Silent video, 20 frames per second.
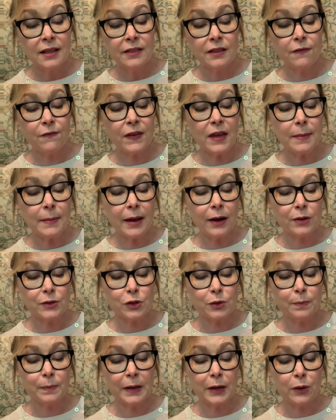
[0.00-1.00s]
The females
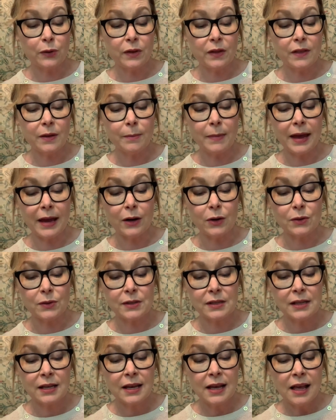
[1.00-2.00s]
are bigger than the
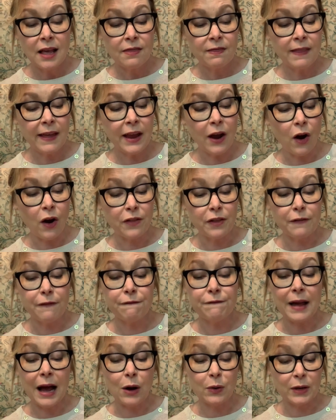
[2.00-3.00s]
males. They are the
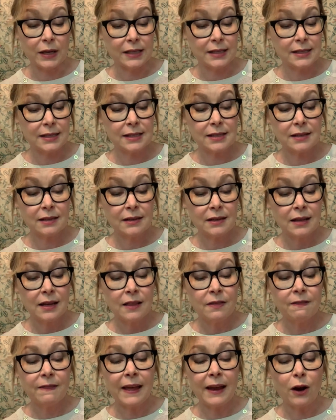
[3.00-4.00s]
falcons.
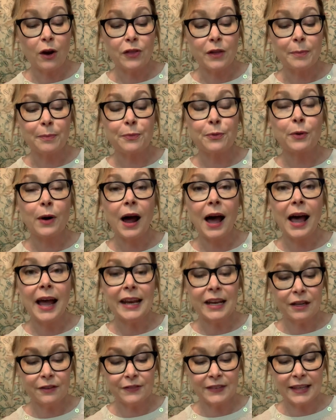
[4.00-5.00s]
They are the
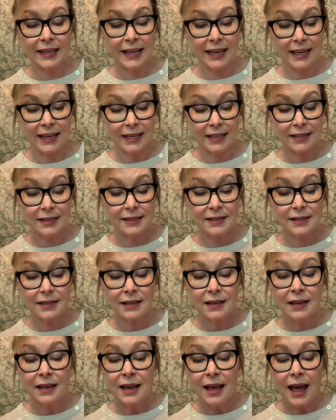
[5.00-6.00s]
pride of kings.
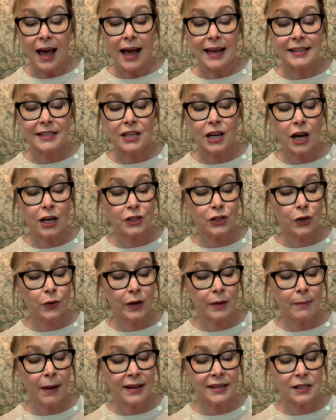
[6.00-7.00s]
I tucked her
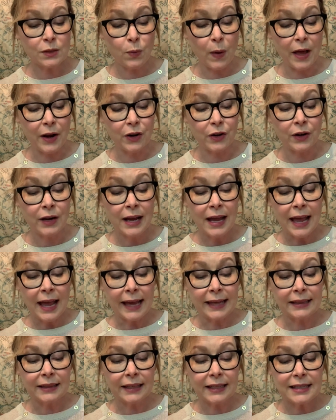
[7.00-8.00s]
in my sweater
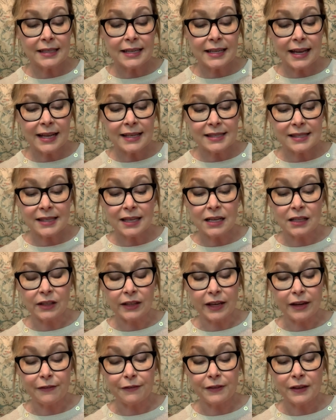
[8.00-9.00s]
and leaned against the
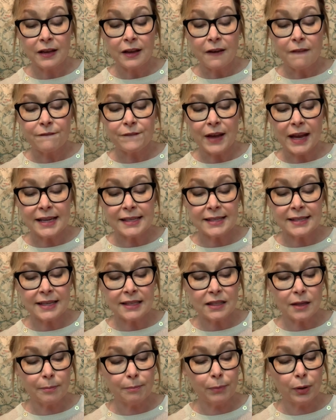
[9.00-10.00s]
cliff, facing
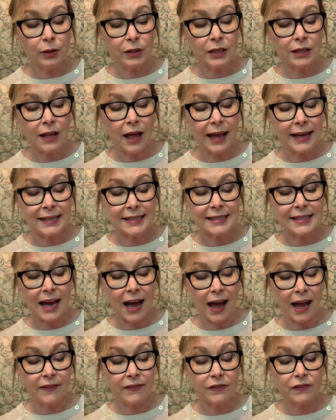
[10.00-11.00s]
the bullet-like
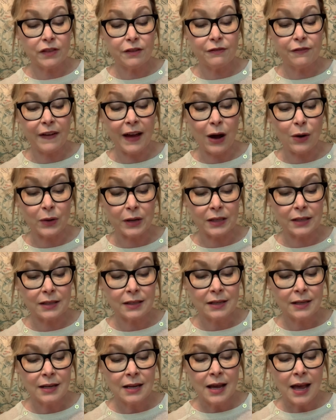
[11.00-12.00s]
dive of the falcon.
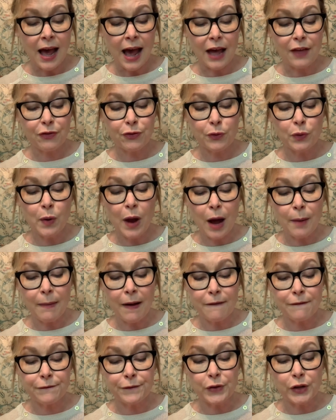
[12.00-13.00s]
I threw out my
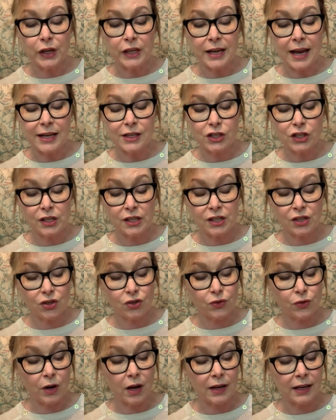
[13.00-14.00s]
foot as she
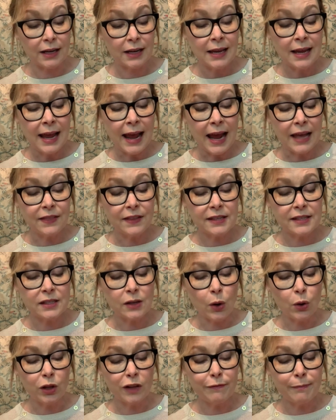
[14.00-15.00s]
struck, and the
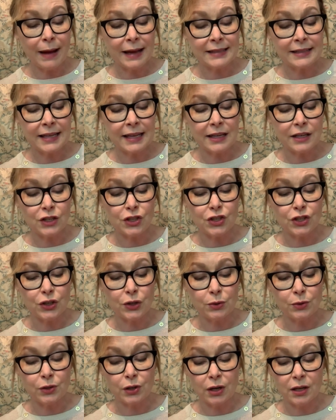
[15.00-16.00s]
sole of my tennis shoe
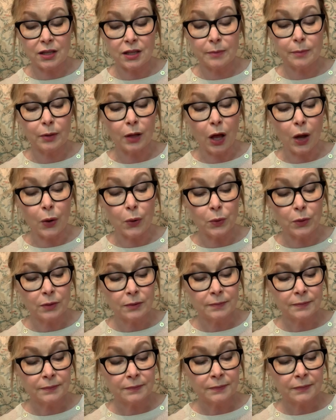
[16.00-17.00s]
took the blow.
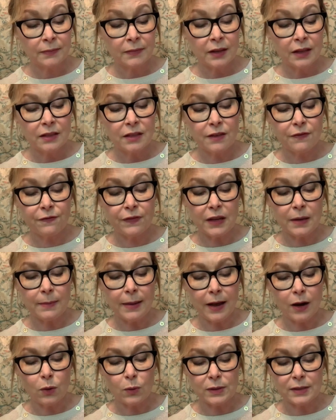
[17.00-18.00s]
The
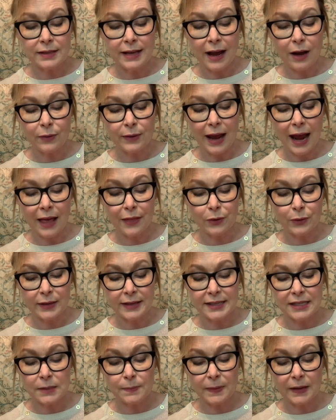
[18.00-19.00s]
female was now gathering
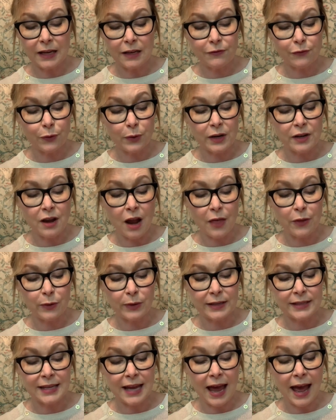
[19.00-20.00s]
speed for another
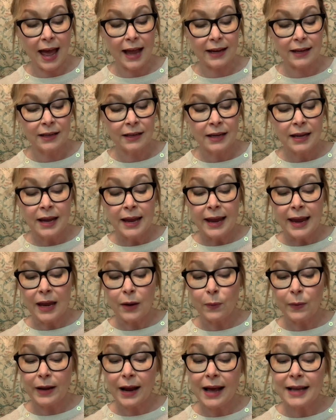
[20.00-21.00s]
attack. And
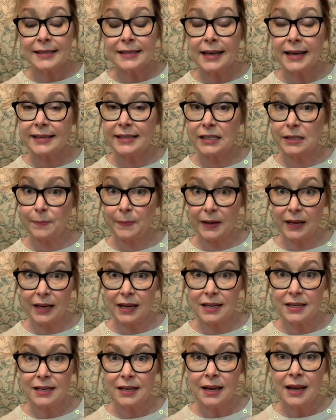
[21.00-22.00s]
when I say
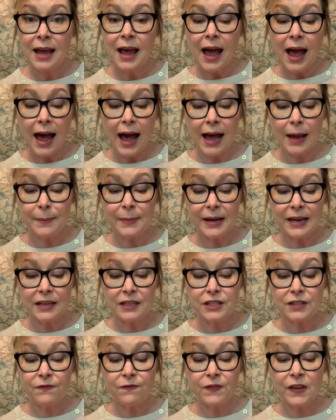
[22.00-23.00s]
speed, I mean
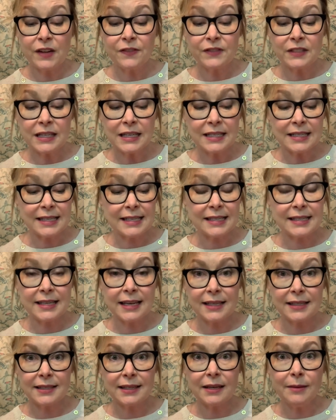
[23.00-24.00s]
50 to
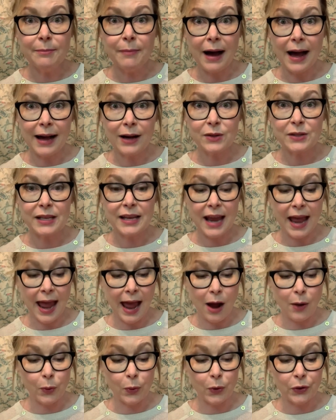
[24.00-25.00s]
60 miles an
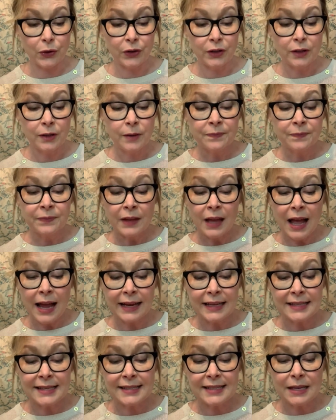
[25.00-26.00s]
hour. I
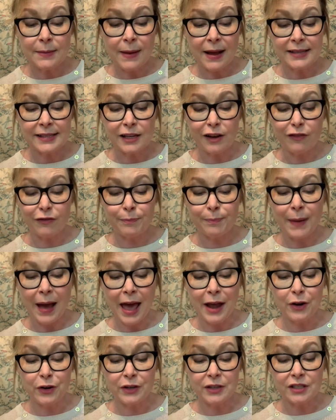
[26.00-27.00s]
could see myself
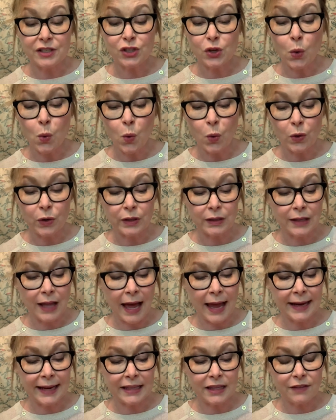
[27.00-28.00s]
battered and torn,
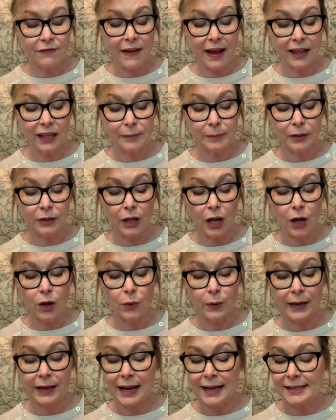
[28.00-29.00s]
lying in the valley below,
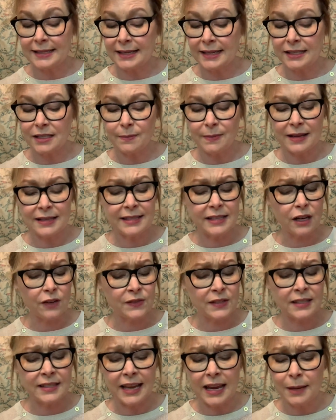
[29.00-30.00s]
and I said to myself,
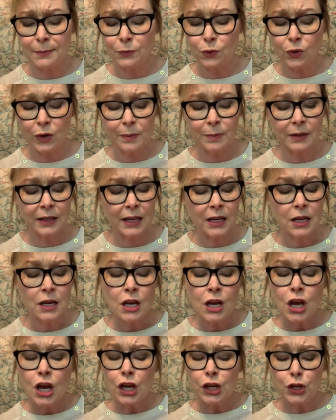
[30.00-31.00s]
"Sam Gribley,
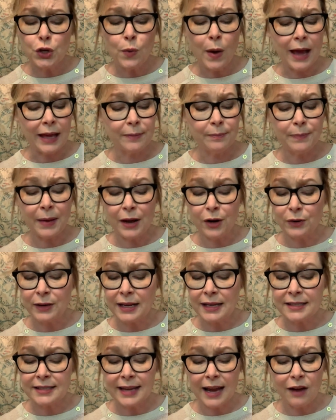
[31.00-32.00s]
you had better
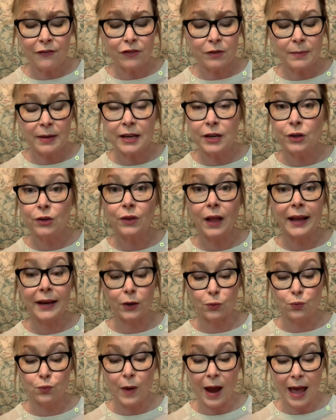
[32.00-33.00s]
get down from here like a
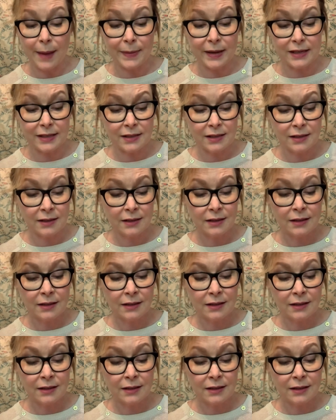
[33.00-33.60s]
rabbit."